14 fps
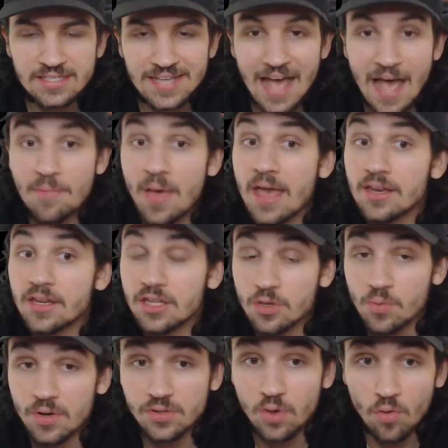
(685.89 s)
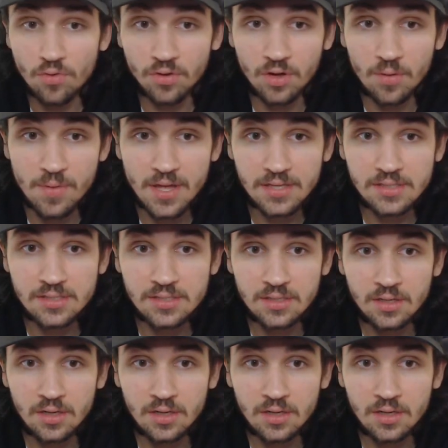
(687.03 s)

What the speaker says: Zap and EU is overcommits.